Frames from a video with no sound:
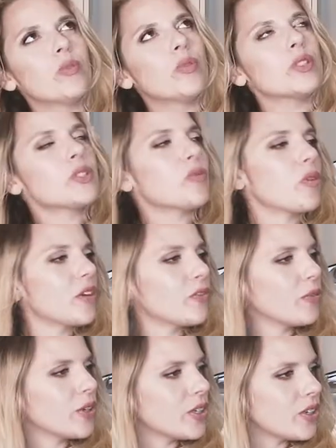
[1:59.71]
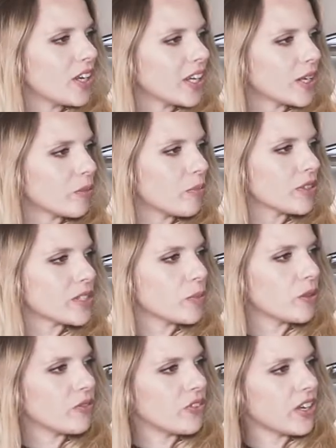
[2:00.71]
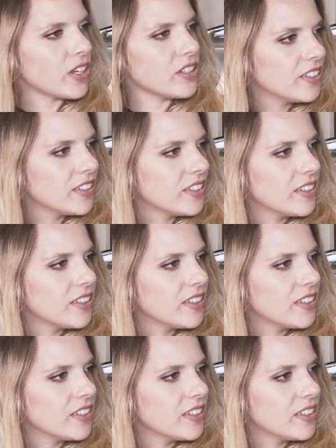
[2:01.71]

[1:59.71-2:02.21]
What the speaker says: What's the word when you, like, put someone first?